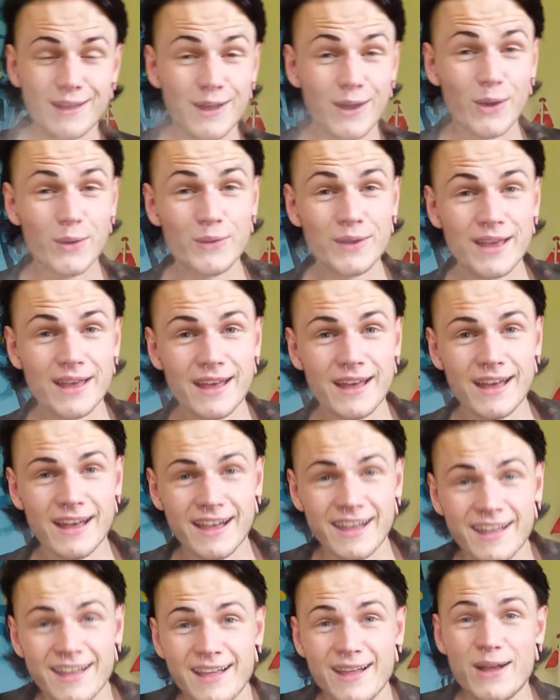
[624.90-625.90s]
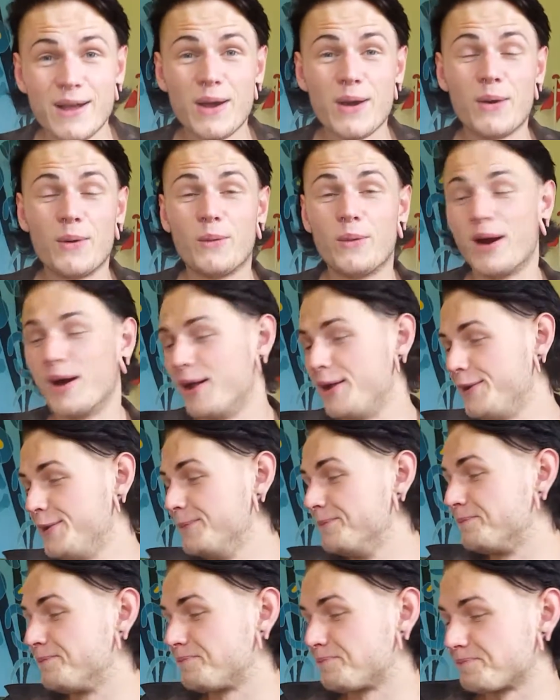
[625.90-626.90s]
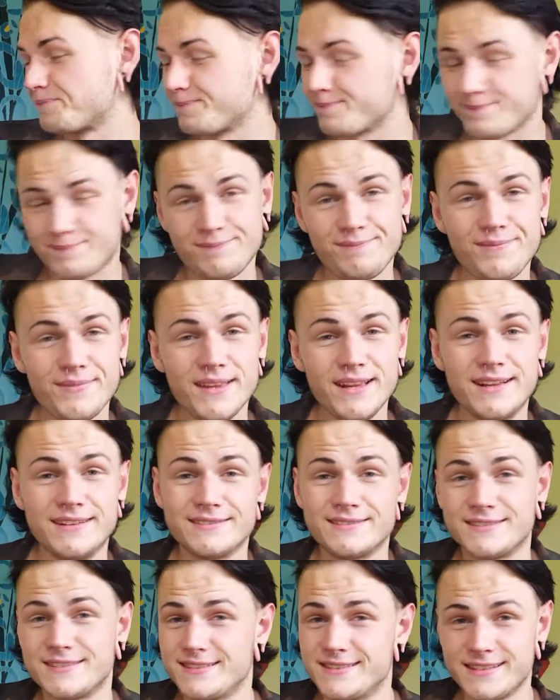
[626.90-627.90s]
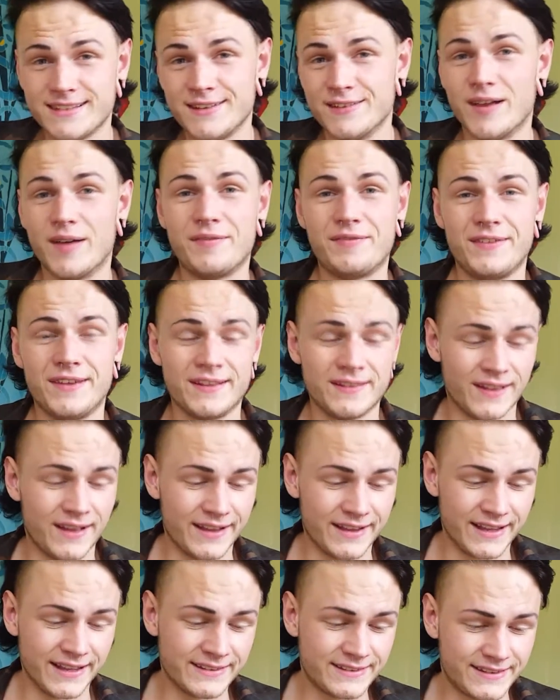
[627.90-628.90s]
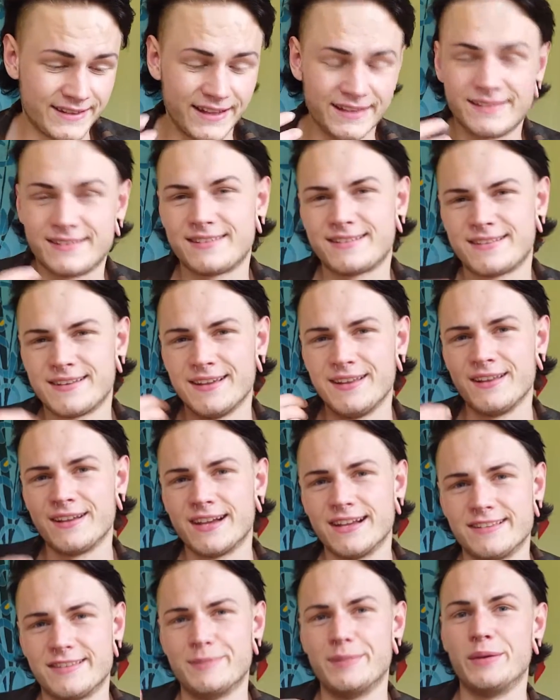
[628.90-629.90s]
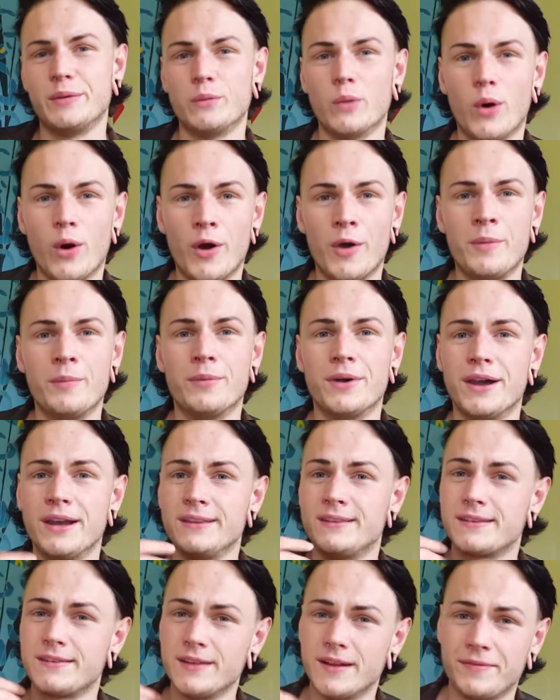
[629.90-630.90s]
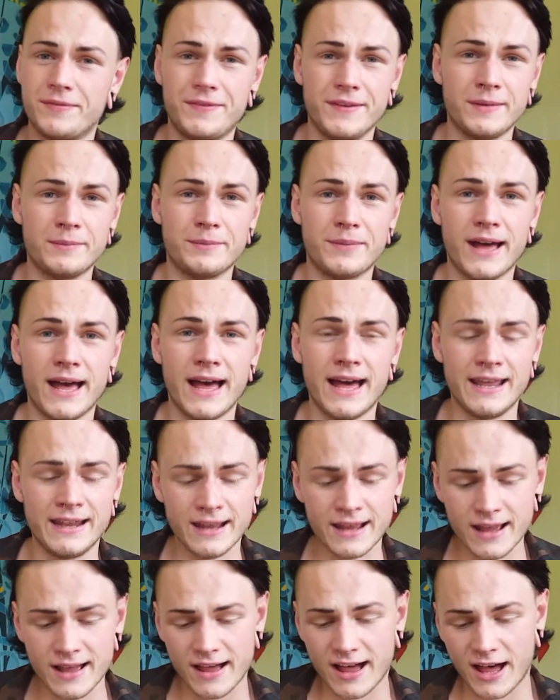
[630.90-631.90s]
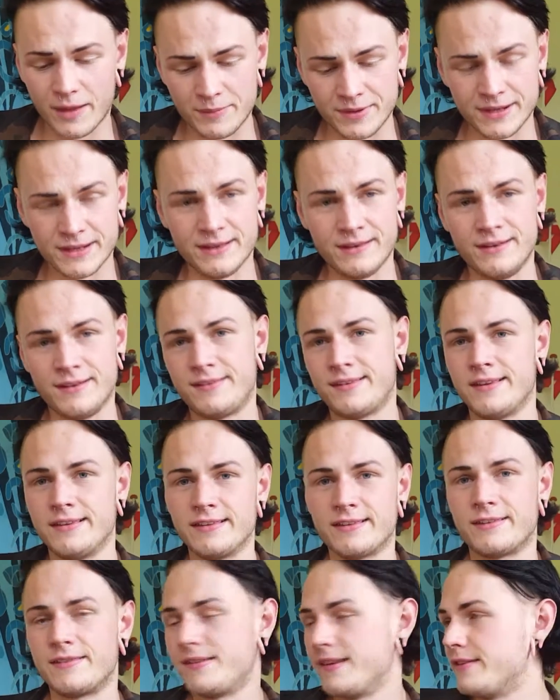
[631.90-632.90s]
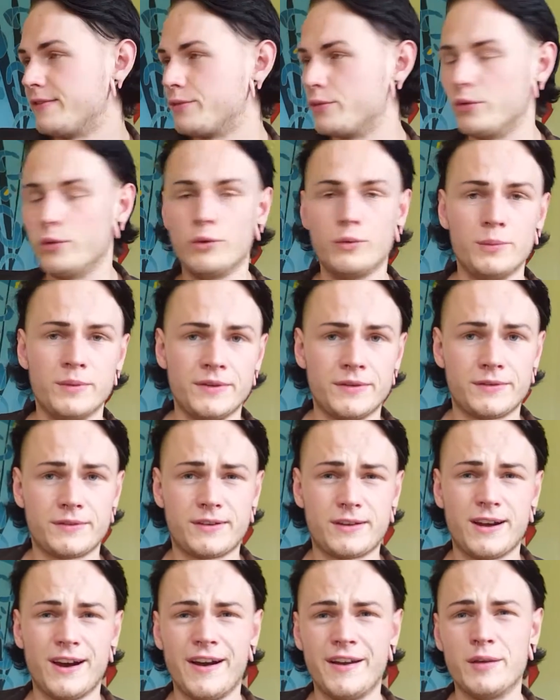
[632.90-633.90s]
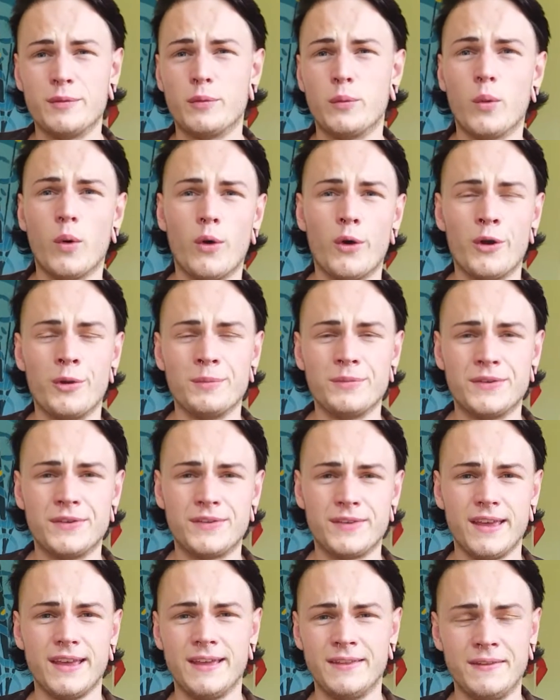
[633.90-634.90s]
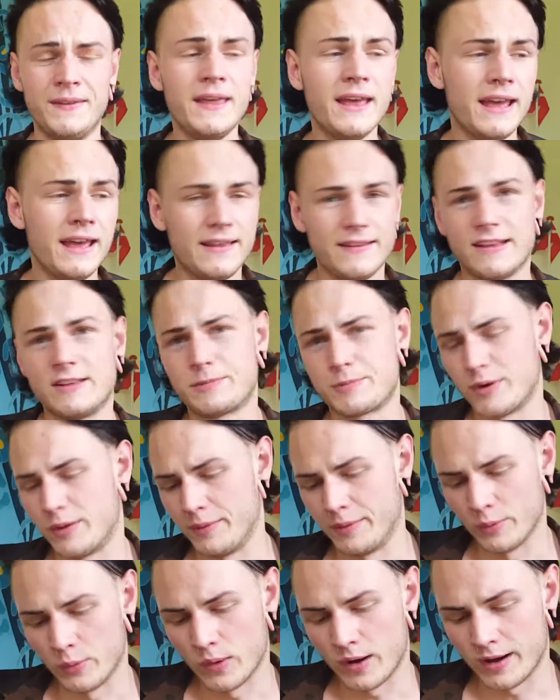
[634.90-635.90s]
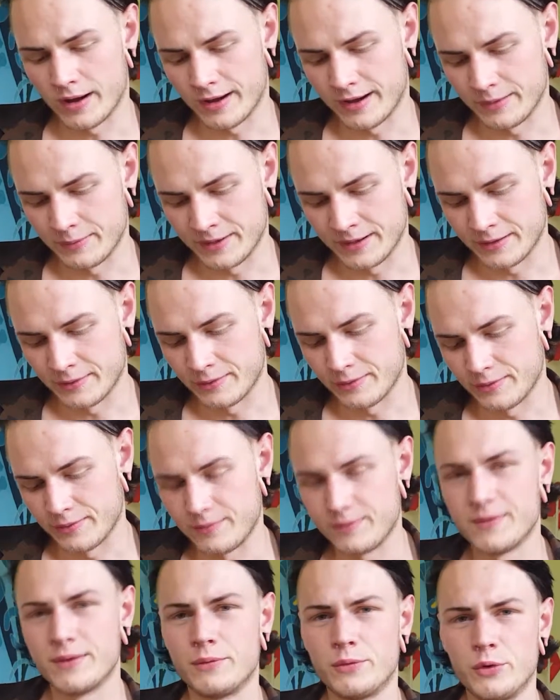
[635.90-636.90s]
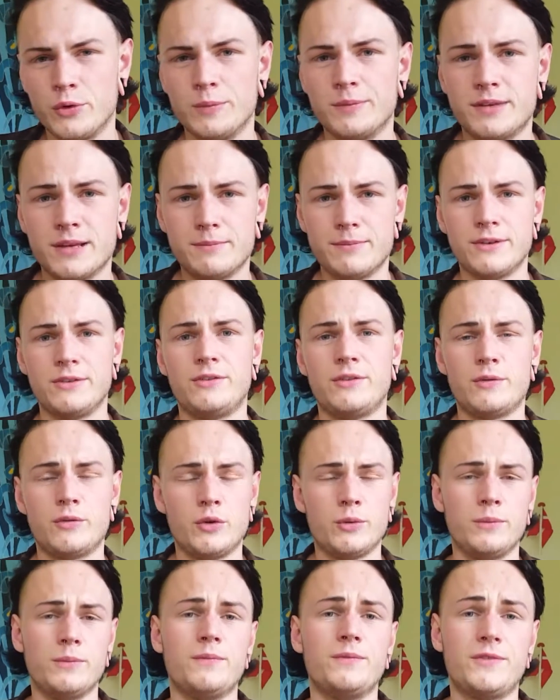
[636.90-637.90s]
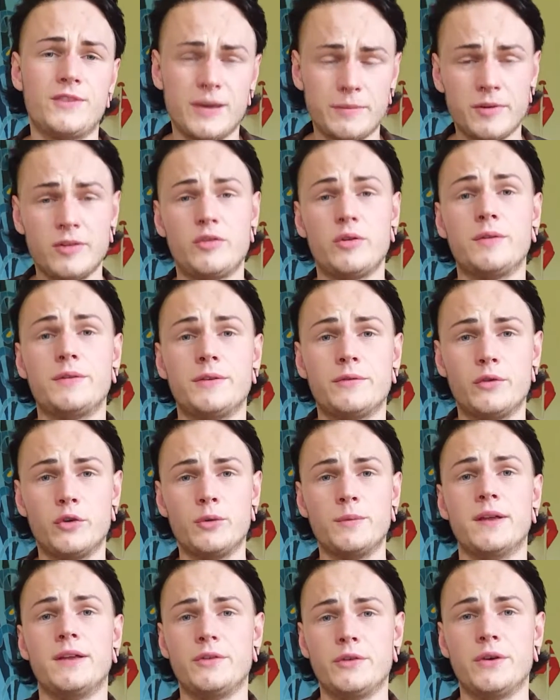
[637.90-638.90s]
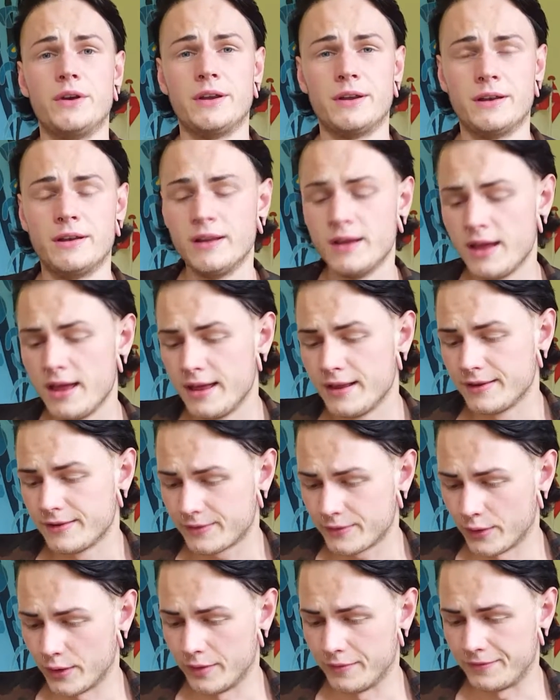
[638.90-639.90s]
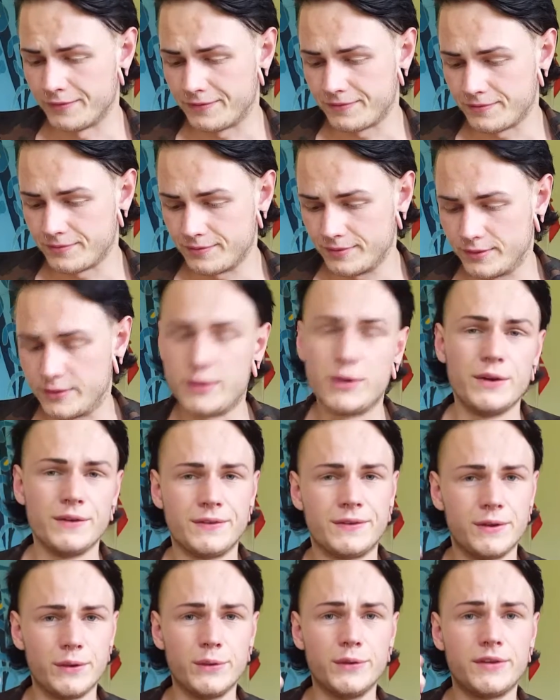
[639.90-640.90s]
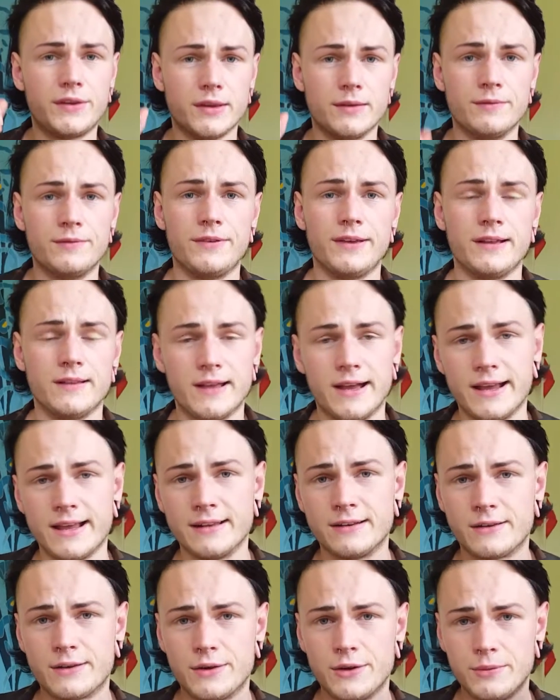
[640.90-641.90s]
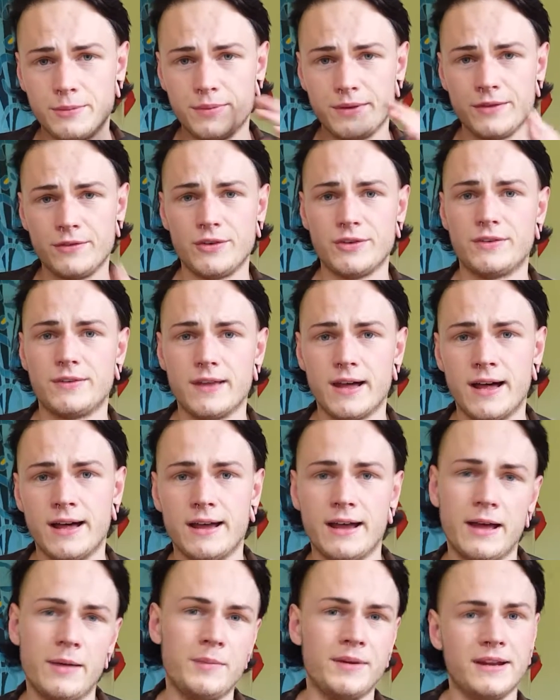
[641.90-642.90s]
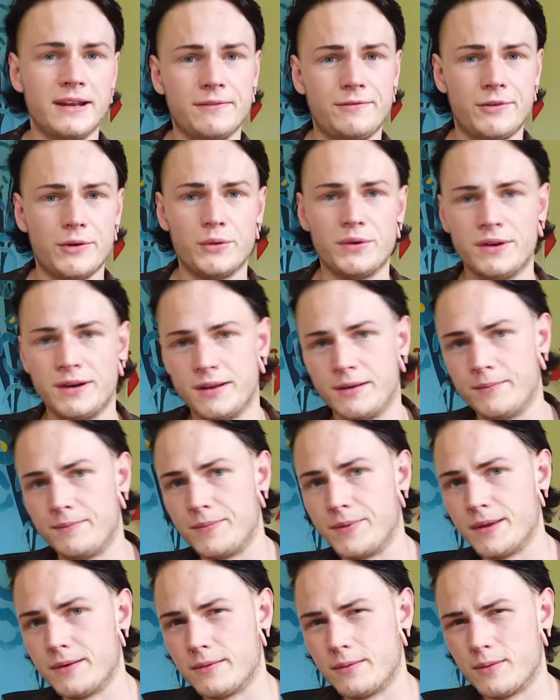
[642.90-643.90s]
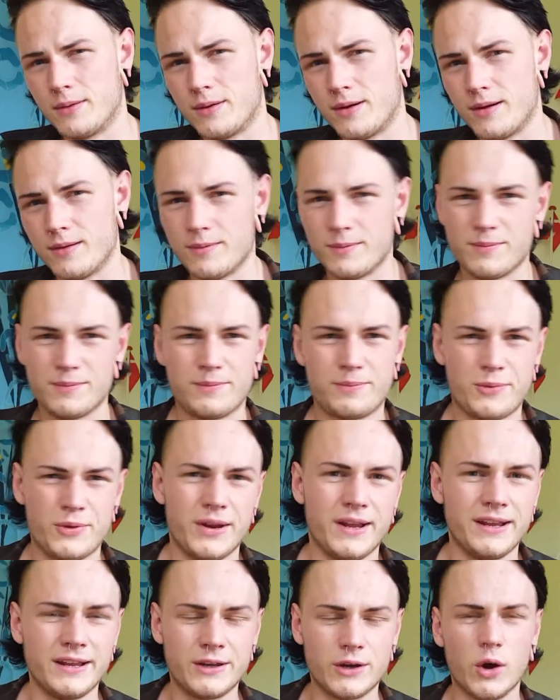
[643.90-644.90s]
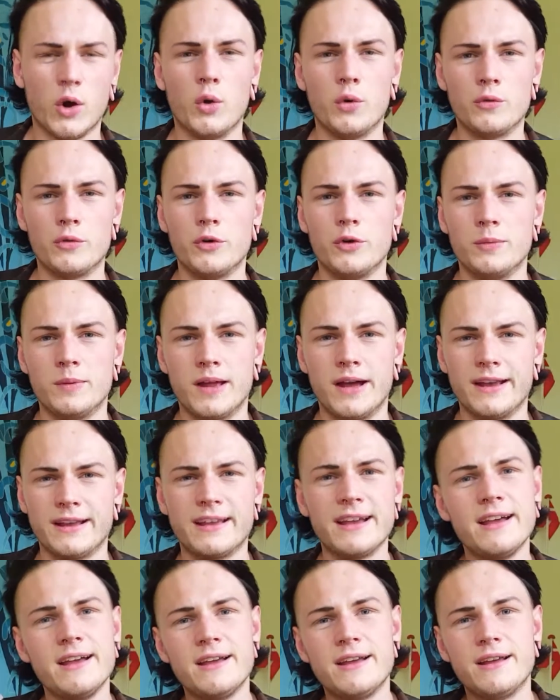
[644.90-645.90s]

Oh yeah, well, still nothing, like, it still gets a bit warm, but it's nothing bad. I mean, since this room is kind of warm to sit in, that's probably why. I mean, the room temperature of the room that you're in sort of could do something, like, it could be just that. I mean, if you're in a pretty cold room, like,